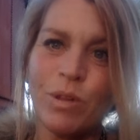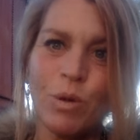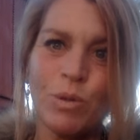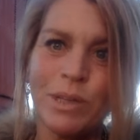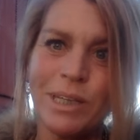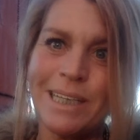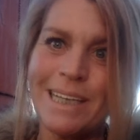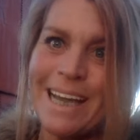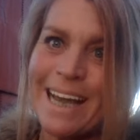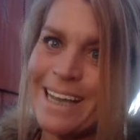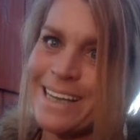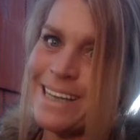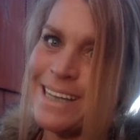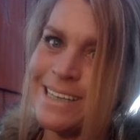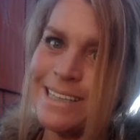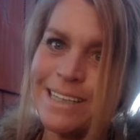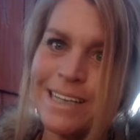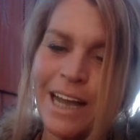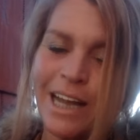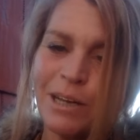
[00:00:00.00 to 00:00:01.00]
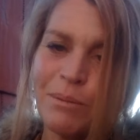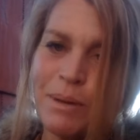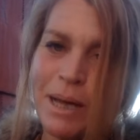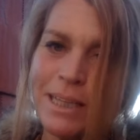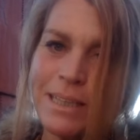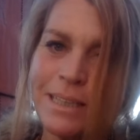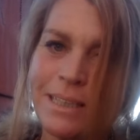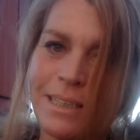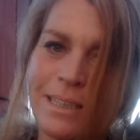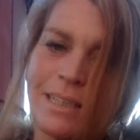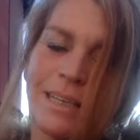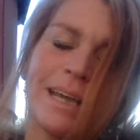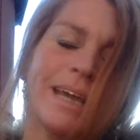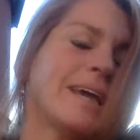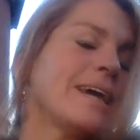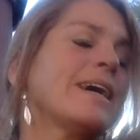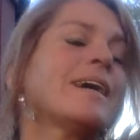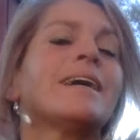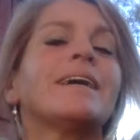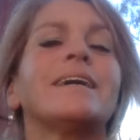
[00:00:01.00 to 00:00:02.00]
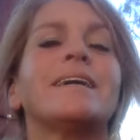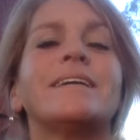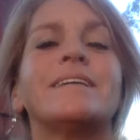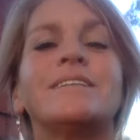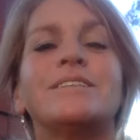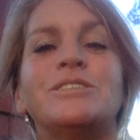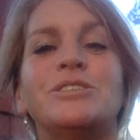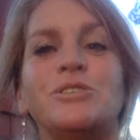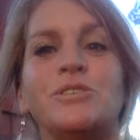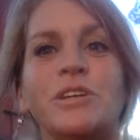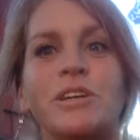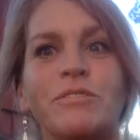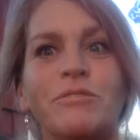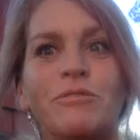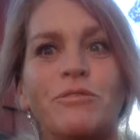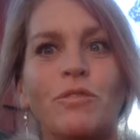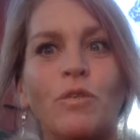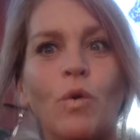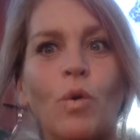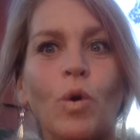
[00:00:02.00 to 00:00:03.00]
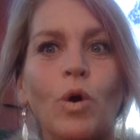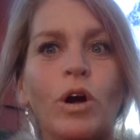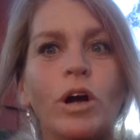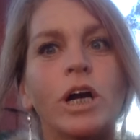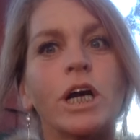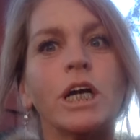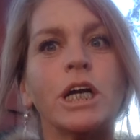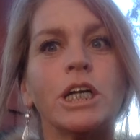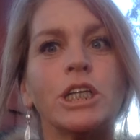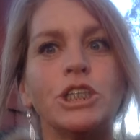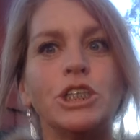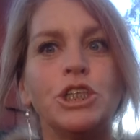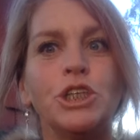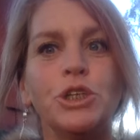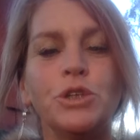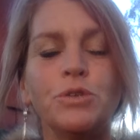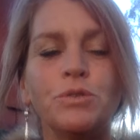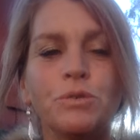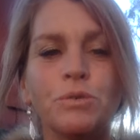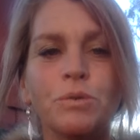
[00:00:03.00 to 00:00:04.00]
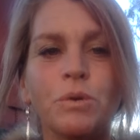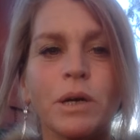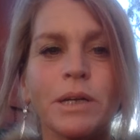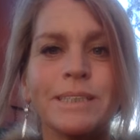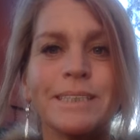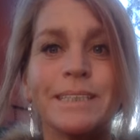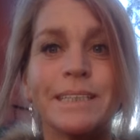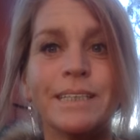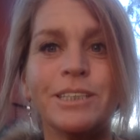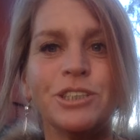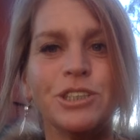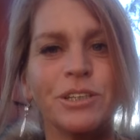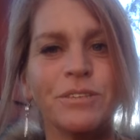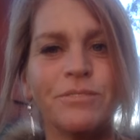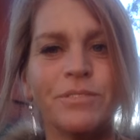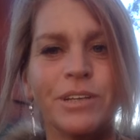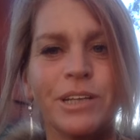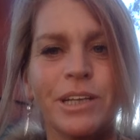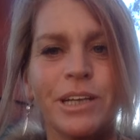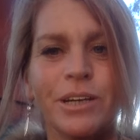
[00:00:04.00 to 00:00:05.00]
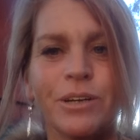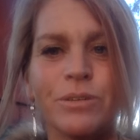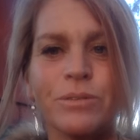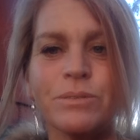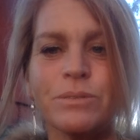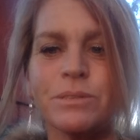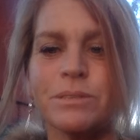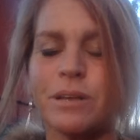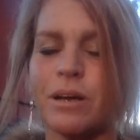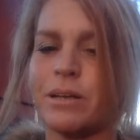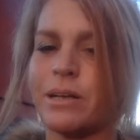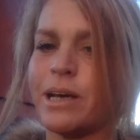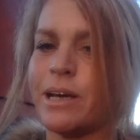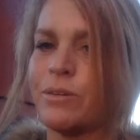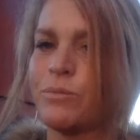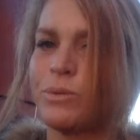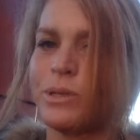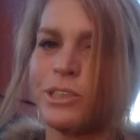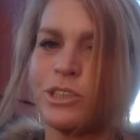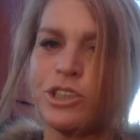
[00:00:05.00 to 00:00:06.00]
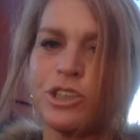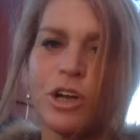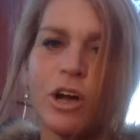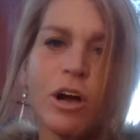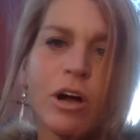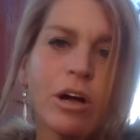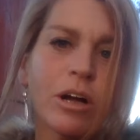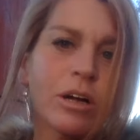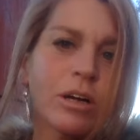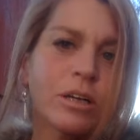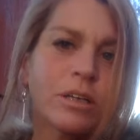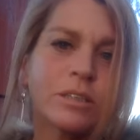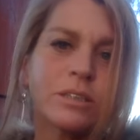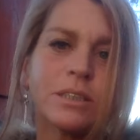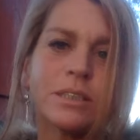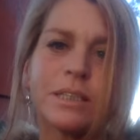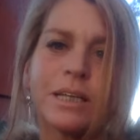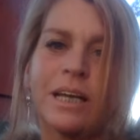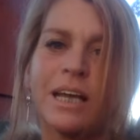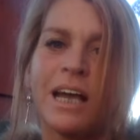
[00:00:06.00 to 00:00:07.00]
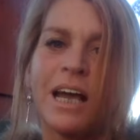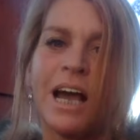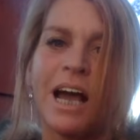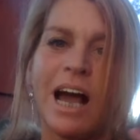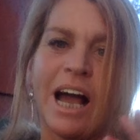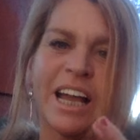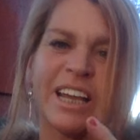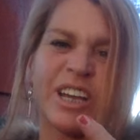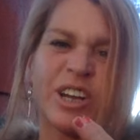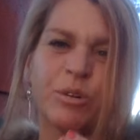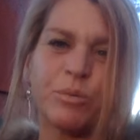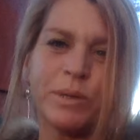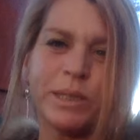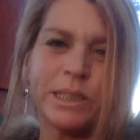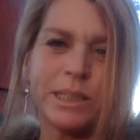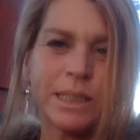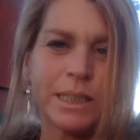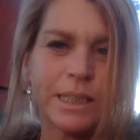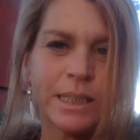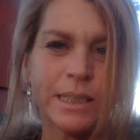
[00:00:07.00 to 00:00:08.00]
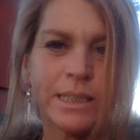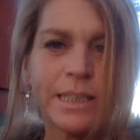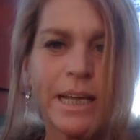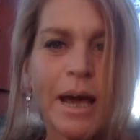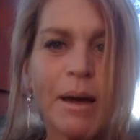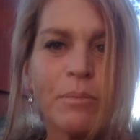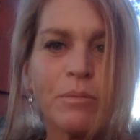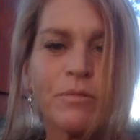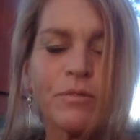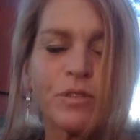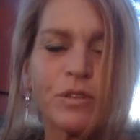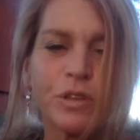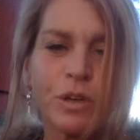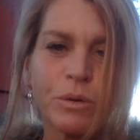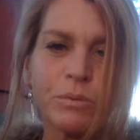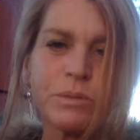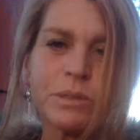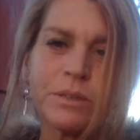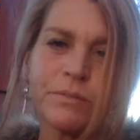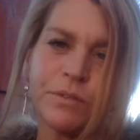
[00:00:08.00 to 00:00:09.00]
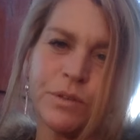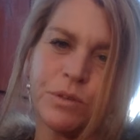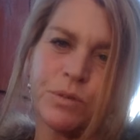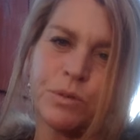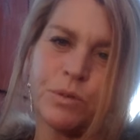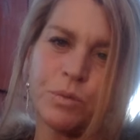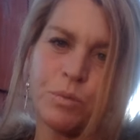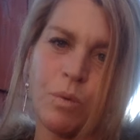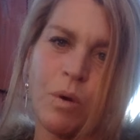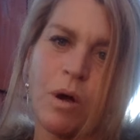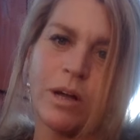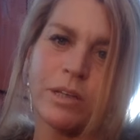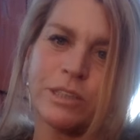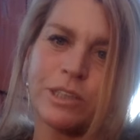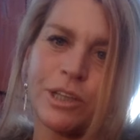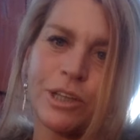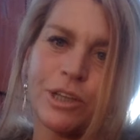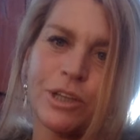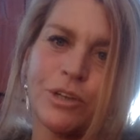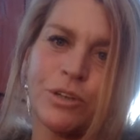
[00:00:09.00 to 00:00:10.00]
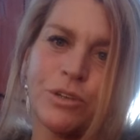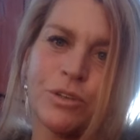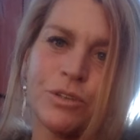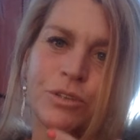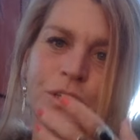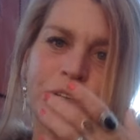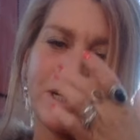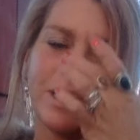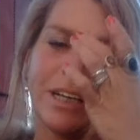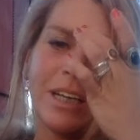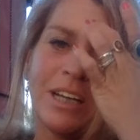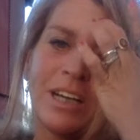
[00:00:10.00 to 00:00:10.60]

only $9.99 a month, and you get four new teaching videos on how to read charts. I go into the depth for those of you who want to learn